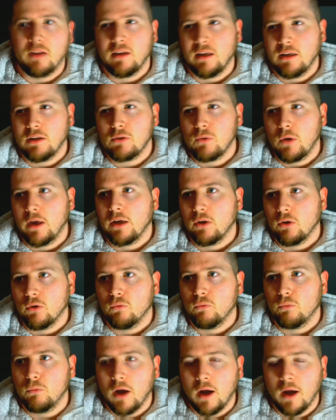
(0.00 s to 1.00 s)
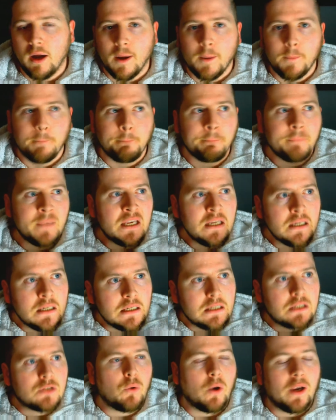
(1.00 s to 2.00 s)
I think he's quite
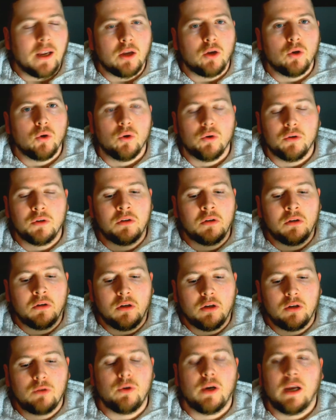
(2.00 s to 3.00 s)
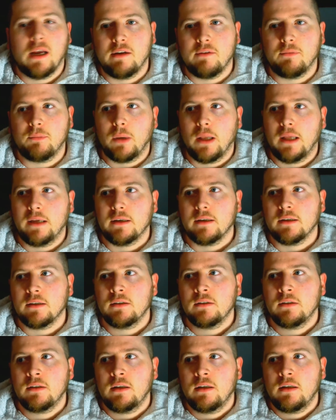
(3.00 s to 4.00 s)
a good creative
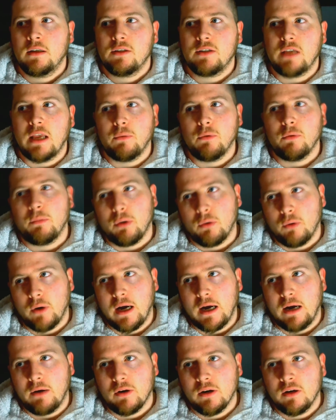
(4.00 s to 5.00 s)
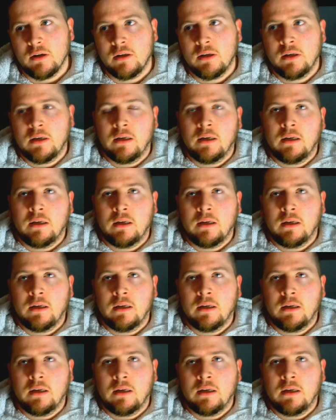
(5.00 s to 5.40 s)
player. Same with Pereira.